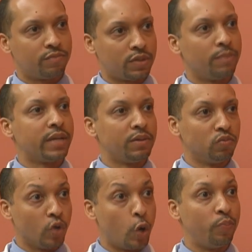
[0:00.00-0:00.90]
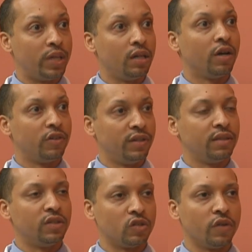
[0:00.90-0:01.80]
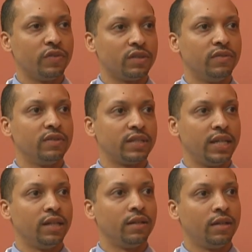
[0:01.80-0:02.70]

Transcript: sometimes ropey underneath the surface of the skin